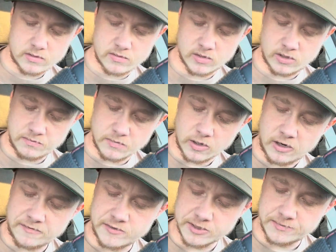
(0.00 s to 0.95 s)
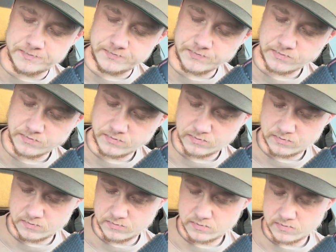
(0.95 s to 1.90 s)
Well, often.
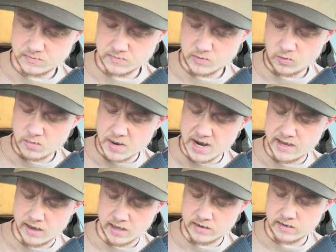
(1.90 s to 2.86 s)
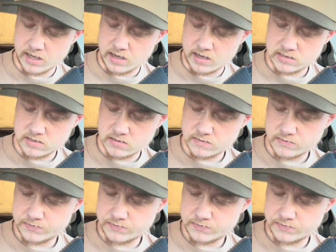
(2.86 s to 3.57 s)
Or buy again, I guess.